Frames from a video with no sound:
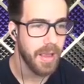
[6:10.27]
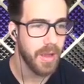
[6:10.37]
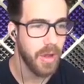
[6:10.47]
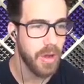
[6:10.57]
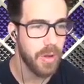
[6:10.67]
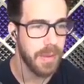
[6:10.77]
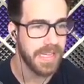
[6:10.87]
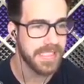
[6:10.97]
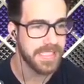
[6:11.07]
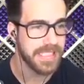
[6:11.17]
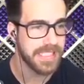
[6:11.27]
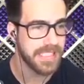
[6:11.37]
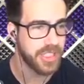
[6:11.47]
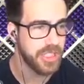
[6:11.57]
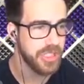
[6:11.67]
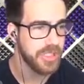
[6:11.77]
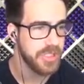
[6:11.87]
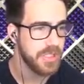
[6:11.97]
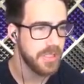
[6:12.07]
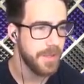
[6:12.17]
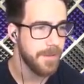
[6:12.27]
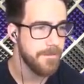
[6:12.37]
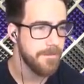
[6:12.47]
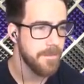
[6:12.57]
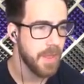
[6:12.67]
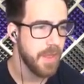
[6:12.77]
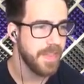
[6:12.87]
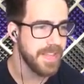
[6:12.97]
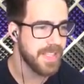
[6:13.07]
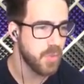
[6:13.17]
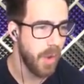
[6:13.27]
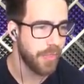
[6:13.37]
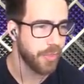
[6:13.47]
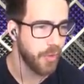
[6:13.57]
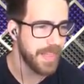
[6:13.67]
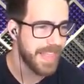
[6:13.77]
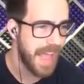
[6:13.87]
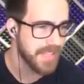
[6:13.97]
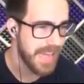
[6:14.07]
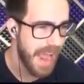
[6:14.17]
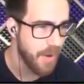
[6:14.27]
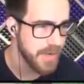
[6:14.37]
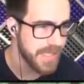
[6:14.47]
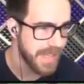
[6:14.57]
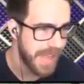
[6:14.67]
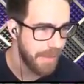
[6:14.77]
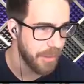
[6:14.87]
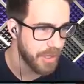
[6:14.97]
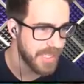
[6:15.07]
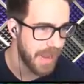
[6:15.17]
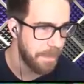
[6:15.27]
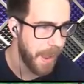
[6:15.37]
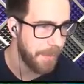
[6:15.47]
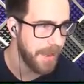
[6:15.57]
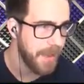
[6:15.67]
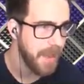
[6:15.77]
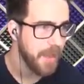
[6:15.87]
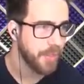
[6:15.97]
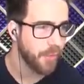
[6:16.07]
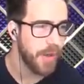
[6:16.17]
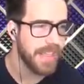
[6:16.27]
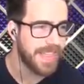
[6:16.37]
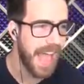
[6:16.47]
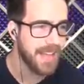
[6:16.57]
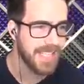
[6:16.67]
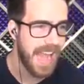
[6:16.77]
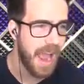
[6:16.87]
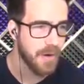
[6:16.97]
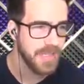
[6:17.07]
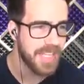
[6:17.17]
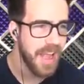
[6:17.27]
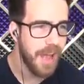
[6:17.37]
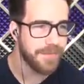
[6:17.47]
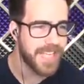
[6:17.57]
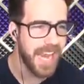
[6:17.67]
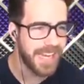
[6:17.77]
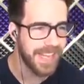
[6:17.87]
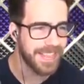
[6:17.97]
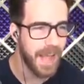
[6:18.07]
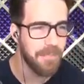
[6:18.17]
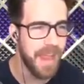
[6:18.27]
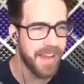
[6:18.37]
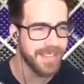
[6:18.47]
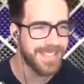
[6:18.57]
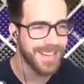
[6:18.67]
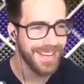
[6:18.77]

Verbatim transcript: Oh my gosh. This is what three thousand hours in the game looks like, baby. three thousand hours of taking thumbnails.